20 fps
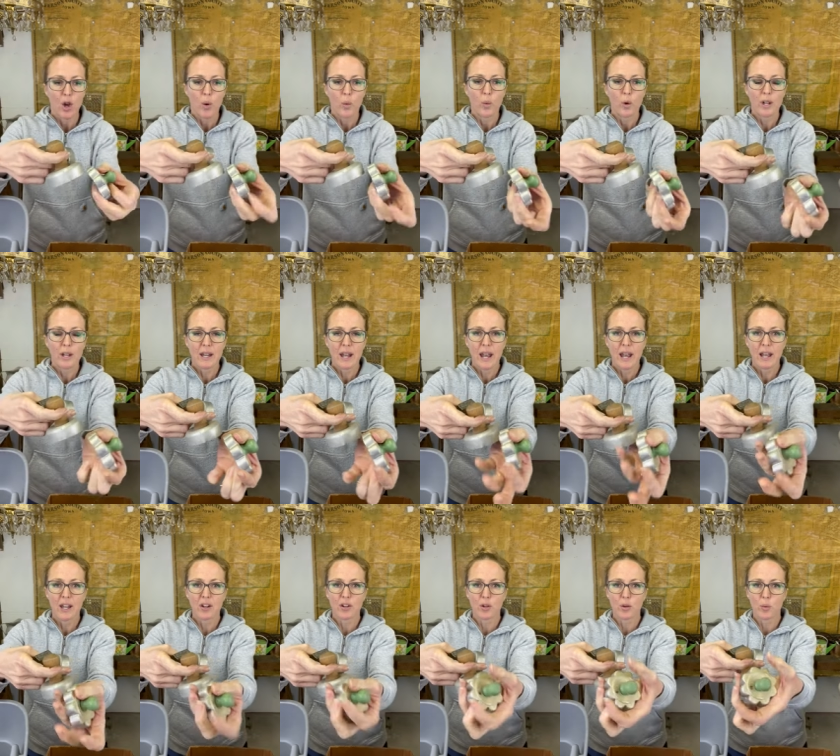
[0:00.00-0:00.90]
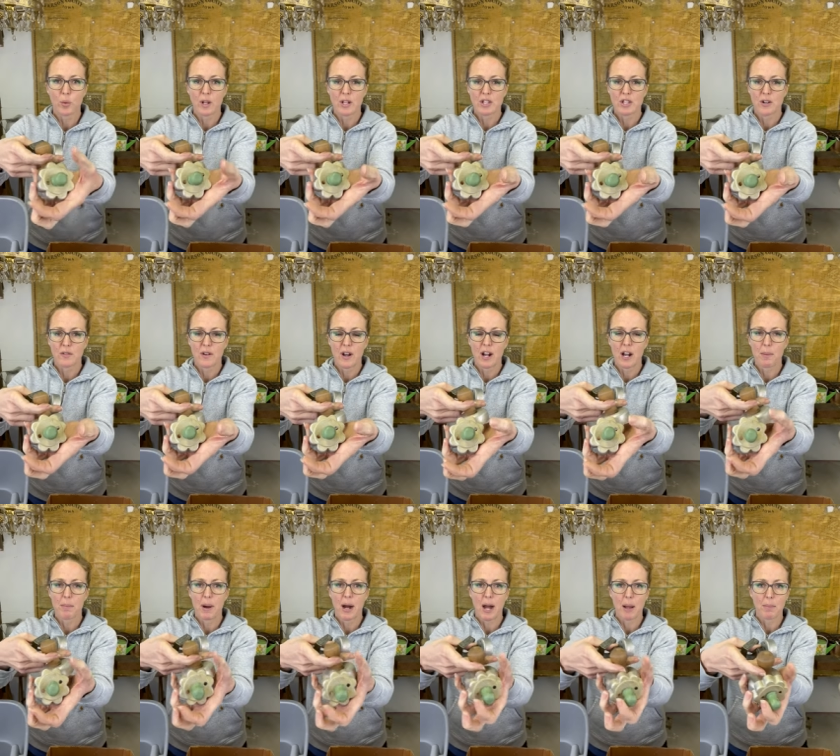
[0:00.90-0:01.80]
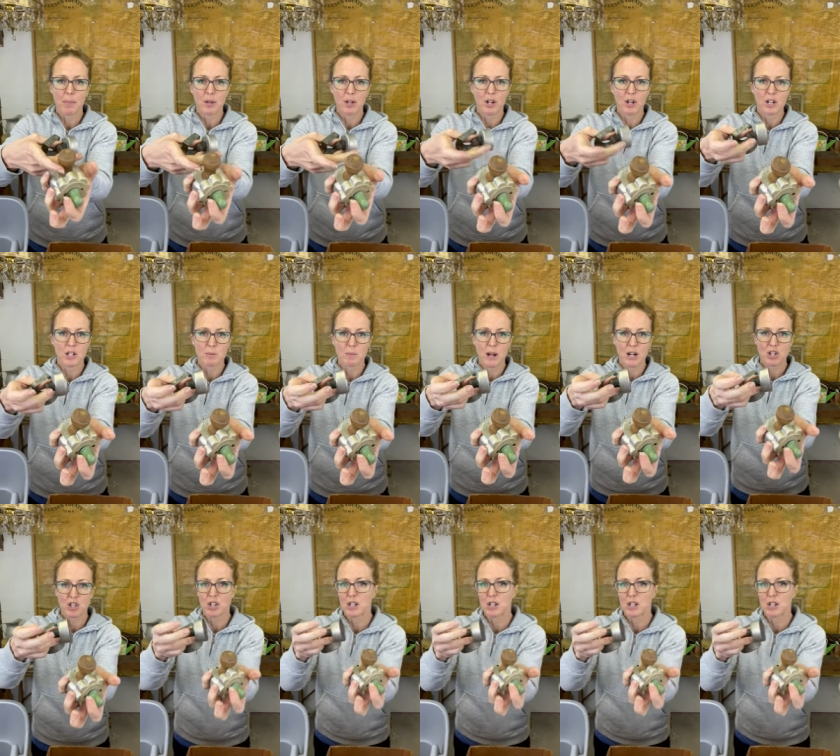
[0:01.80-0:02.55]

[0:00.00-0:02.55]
Wooden handled ones are very popular, especially